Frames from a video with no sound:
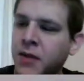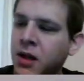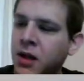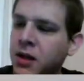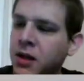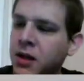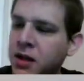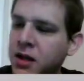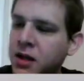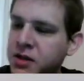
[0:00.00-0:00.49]

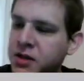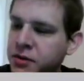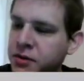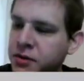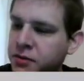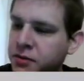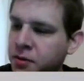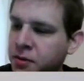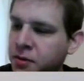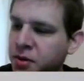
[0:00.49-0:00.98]
Let's
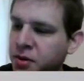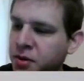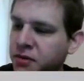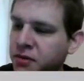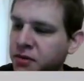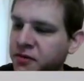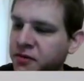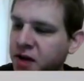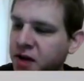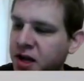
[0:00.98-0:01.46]
compute
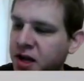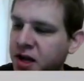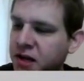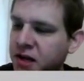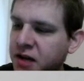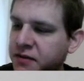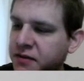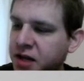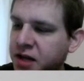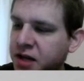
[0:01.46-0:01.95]
phi
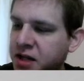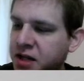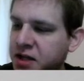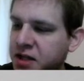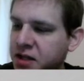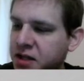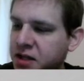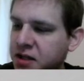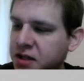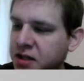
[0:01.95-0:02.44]
of
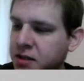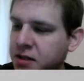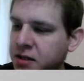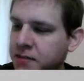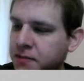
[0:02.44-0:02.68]
96.